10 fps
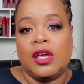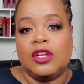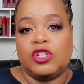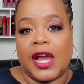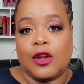
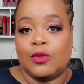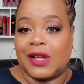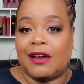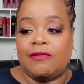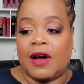channels
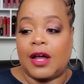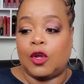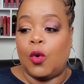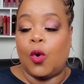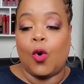I
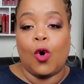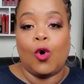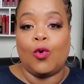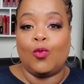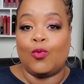follow
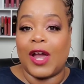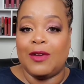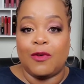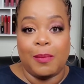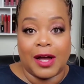all
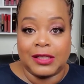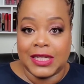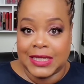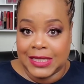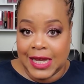rave about
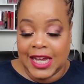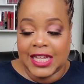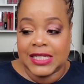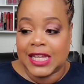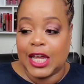this scent
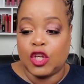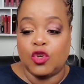and say